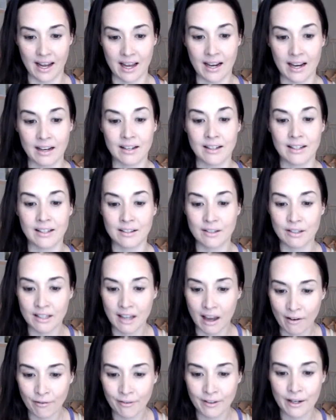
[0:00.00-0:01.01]
And it
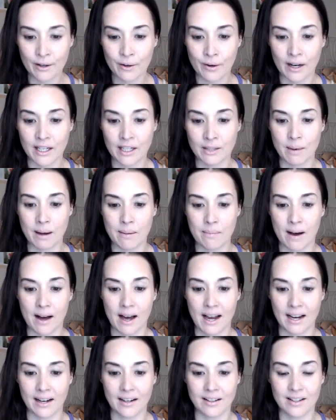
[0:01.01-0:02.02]
definitely crossed my
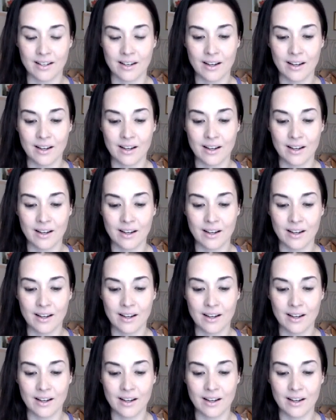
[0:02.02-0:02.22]
mind